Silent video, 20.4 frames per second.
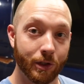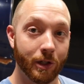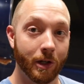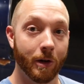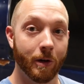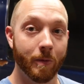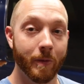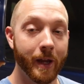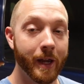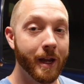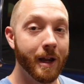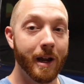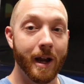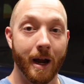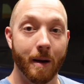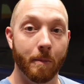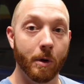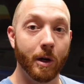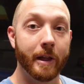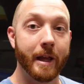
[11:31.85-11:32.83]
So
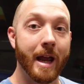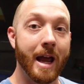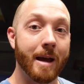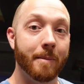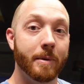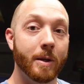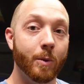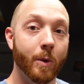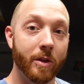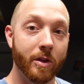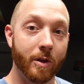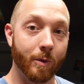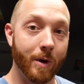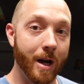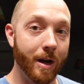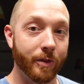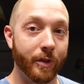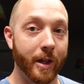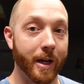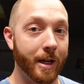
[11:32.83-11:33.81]
I'm really happy with the
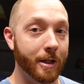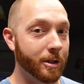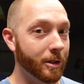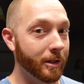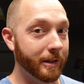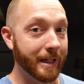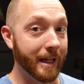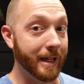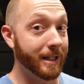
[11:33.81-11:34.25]
route that I took.